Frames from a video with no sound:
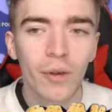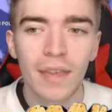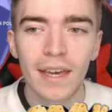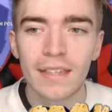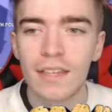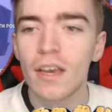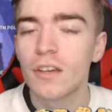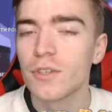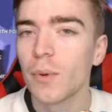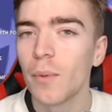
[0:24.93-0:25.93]
know this.
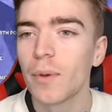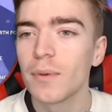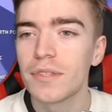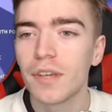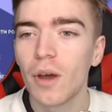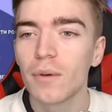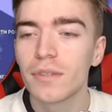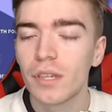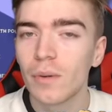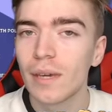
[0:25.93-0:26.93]
So what we want to go
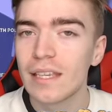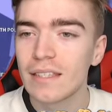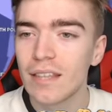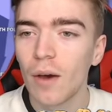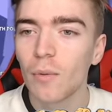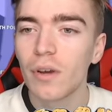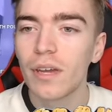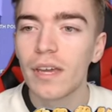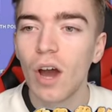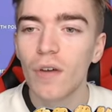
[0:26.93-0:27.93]
and do is start
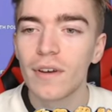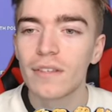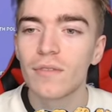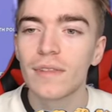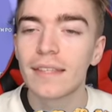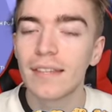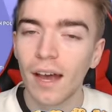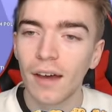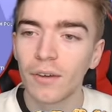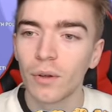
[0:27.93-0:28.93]
walking over to the
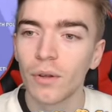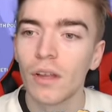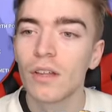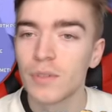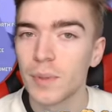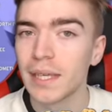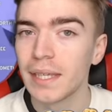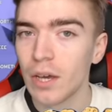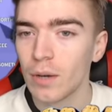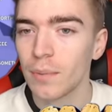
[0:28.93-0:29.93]
tunnel to
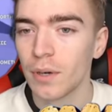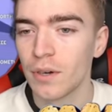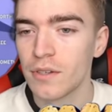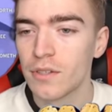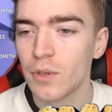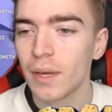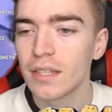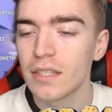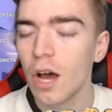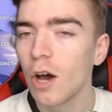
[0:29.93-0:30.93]
the no neighborhood. So we're
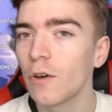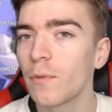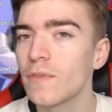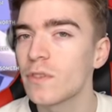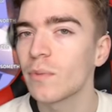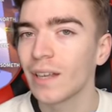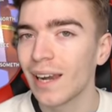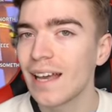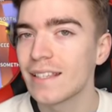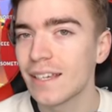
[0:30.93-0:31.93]
going to start off with some
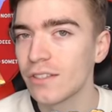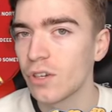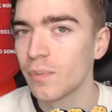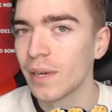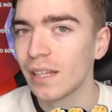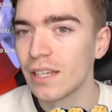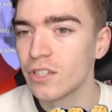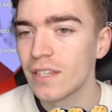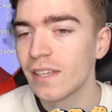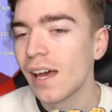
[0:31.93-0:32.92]
classic Adopt Me
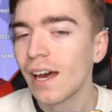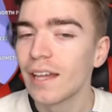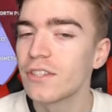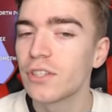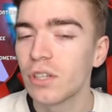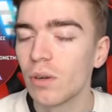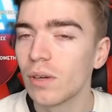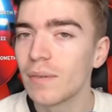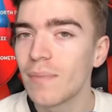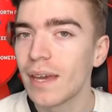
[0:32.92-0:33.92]
glitches and
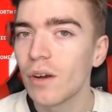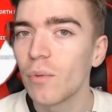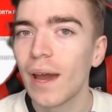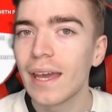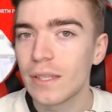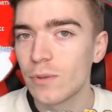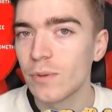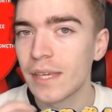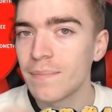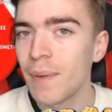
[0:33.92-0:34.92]
slowly make our way to
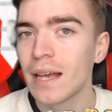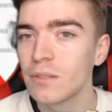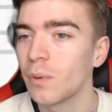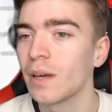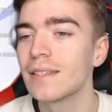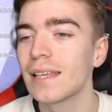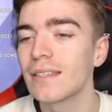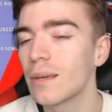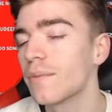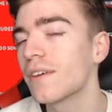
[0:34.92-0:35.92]
the best ones that
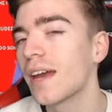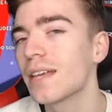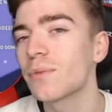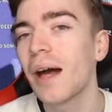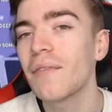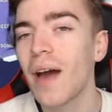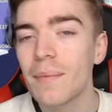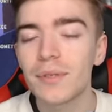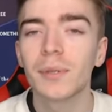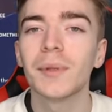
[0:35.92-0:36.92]
some of you guys will have
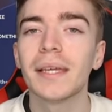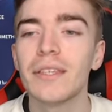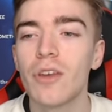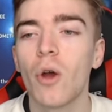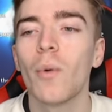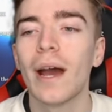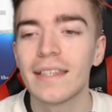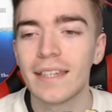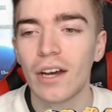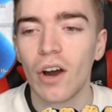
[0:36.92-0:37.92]
absolutely no
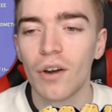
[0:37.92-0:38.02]
idea